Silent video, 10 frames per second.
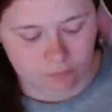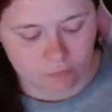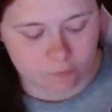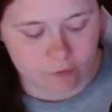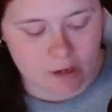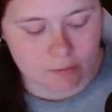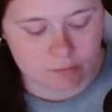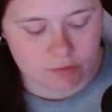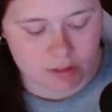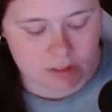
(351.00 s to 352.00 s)

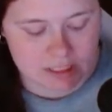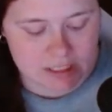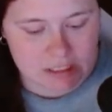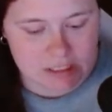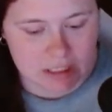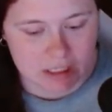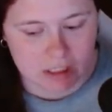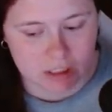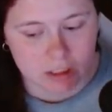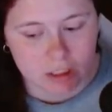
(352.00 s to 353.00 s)
From
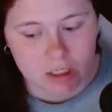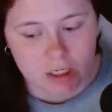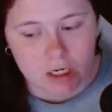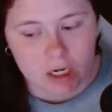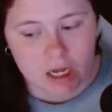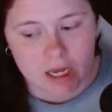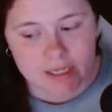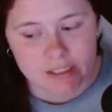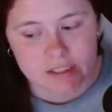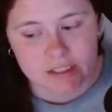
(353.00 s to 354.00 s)
Disney,
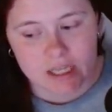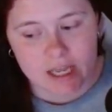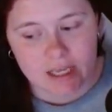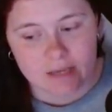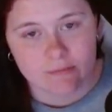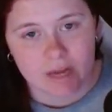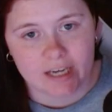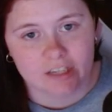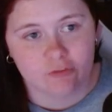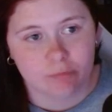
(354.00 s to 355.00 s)
I'd say it
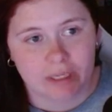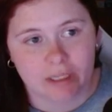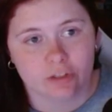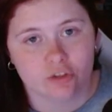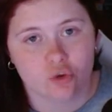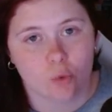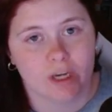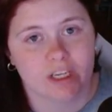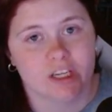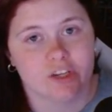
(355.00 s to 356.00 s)
might have been
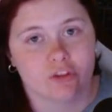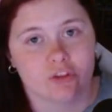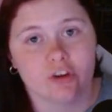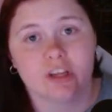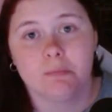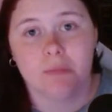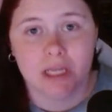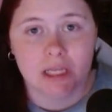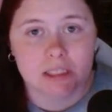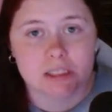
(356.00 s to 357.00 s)
20 to 30
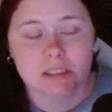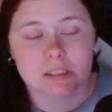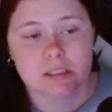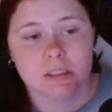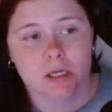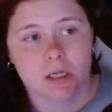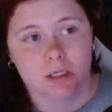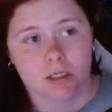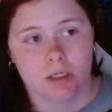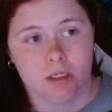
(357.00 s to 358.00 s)
minutes.
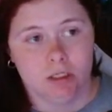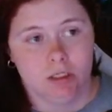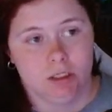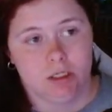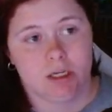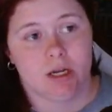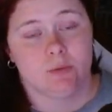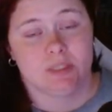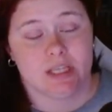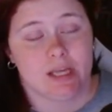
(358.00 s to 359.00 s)
And I
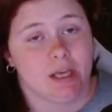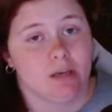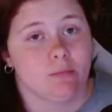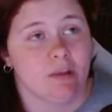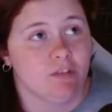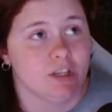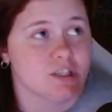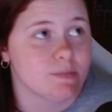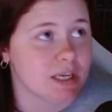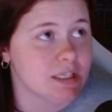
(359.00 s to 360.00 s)
was like, my feet are
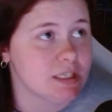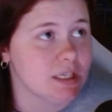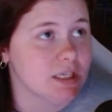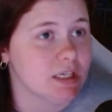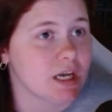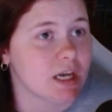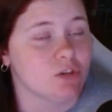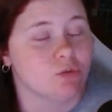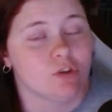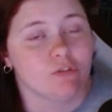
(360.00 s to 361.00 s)
spicy. I
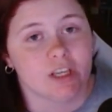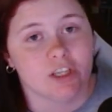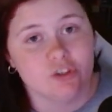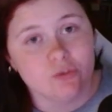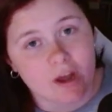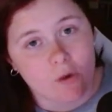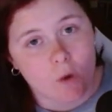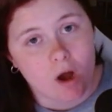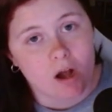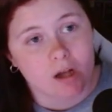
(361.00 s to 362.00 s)
don't know if I can do that
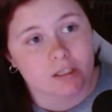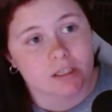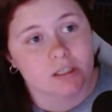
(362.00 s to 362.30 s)
walk.